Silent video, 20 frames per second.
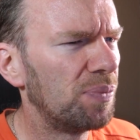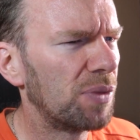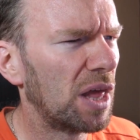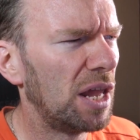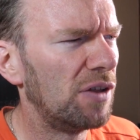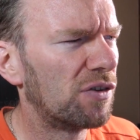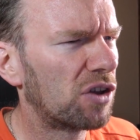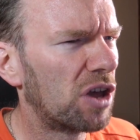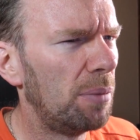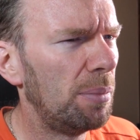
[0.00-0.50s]

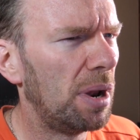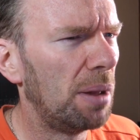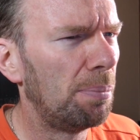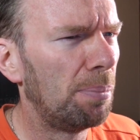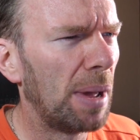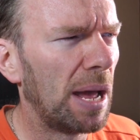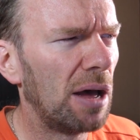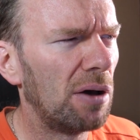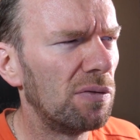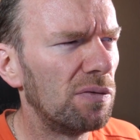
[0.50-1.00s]
It's coming
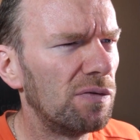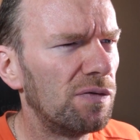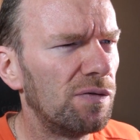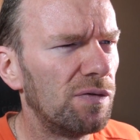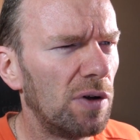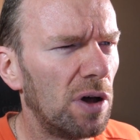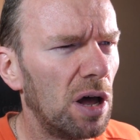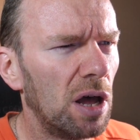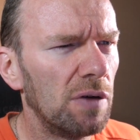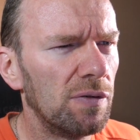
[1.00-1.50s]
about
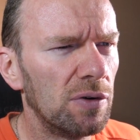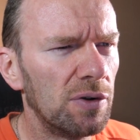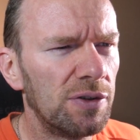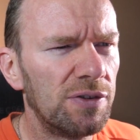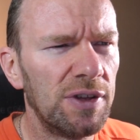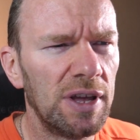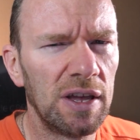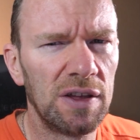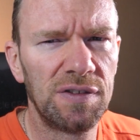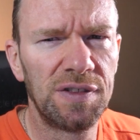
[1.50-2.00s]
5 or
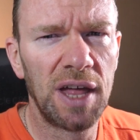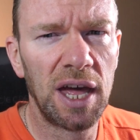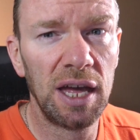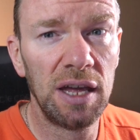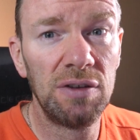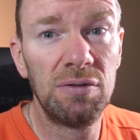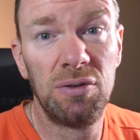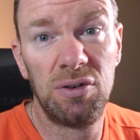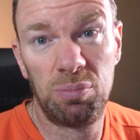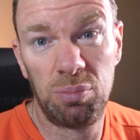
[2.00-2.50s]
6
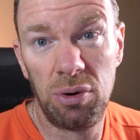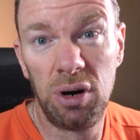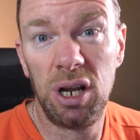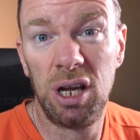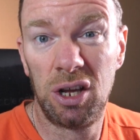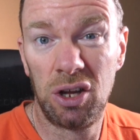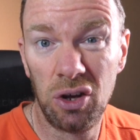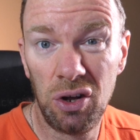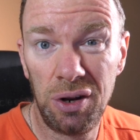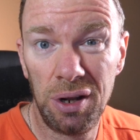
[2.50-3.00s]
days, which is pretty
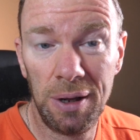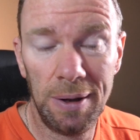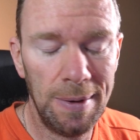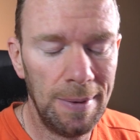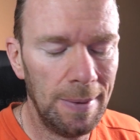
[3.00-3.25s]
good.